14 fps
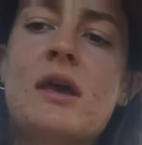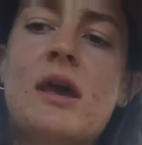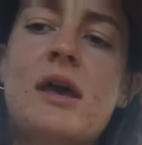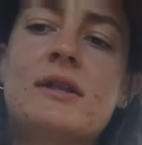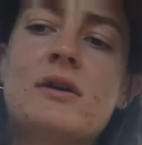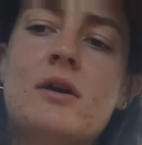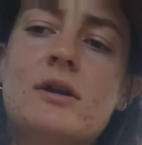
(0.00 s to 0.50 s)

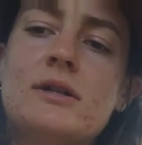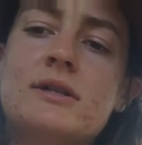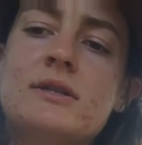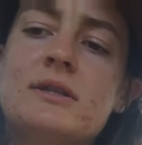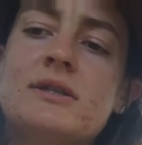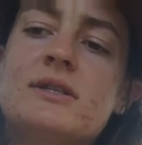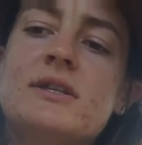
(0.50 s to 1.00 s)
And
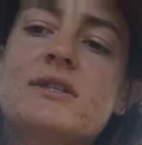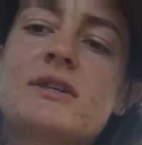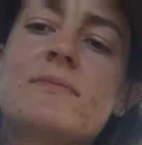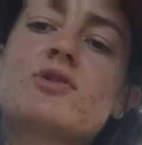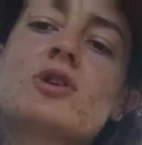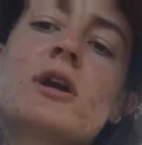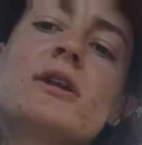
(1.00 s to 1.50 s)
honestly, since
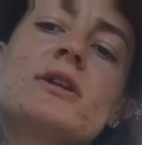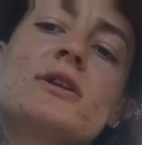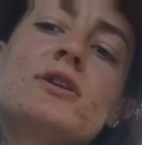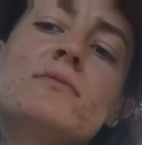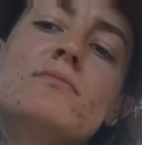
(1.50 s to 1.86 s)
I'm trying to do